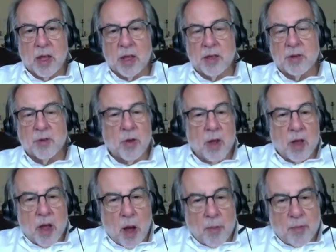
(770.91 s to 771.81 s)
and to
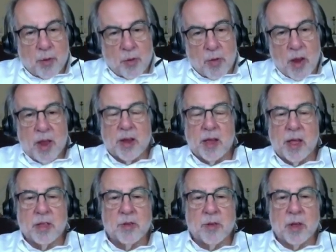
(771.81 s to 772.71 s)
upgrade
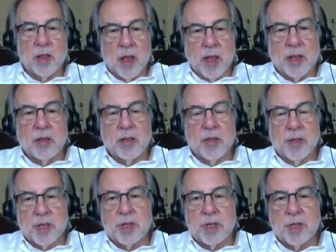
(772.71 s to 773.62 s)
and to enlighten.
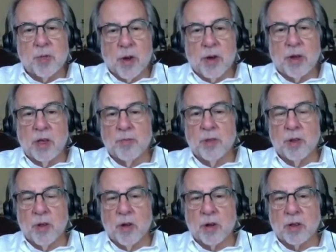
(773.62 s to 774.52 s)
This is where he
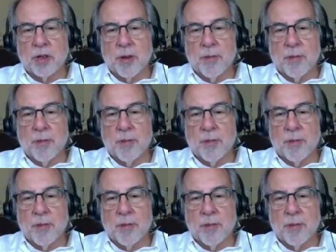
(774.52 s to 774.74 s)
belongs.